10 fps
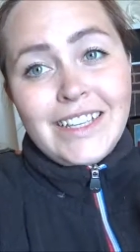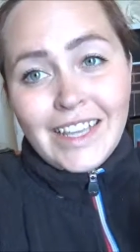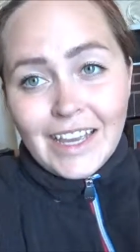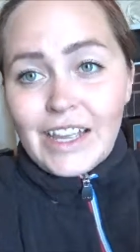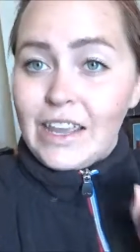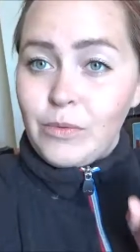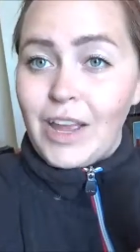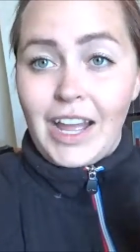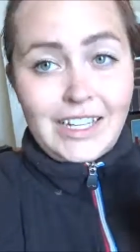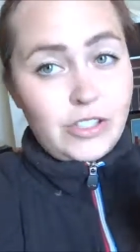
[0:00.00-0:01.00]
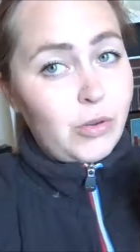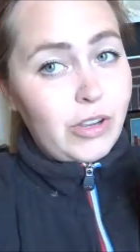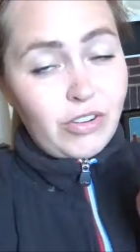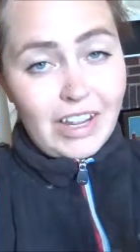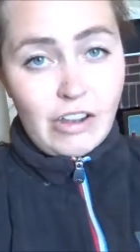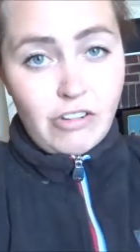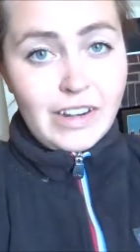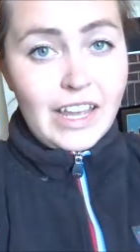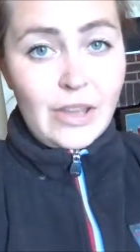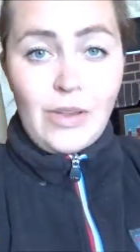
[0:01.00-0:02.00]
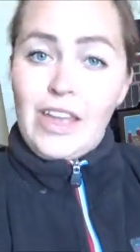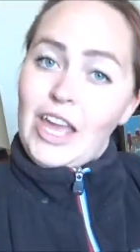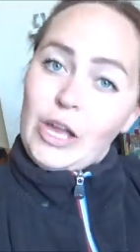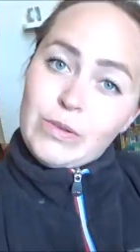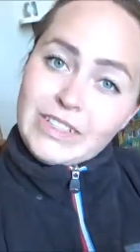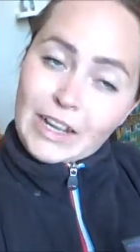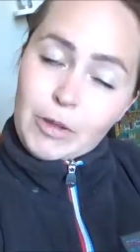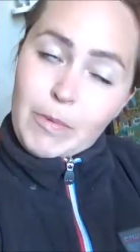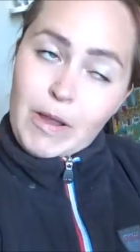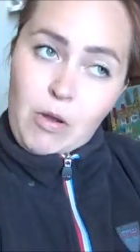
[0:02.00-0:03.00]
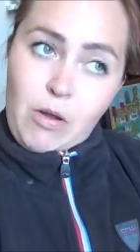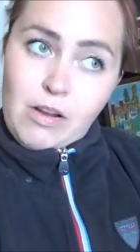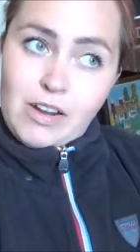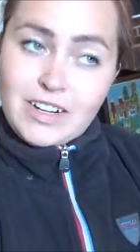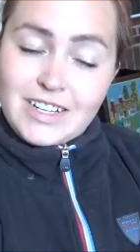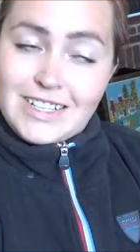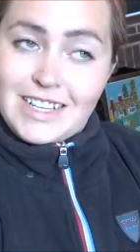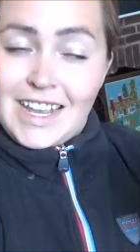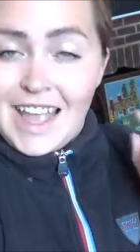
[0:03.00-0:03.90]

yeah, anyway, I need to go and crack on now, go and take up my horse,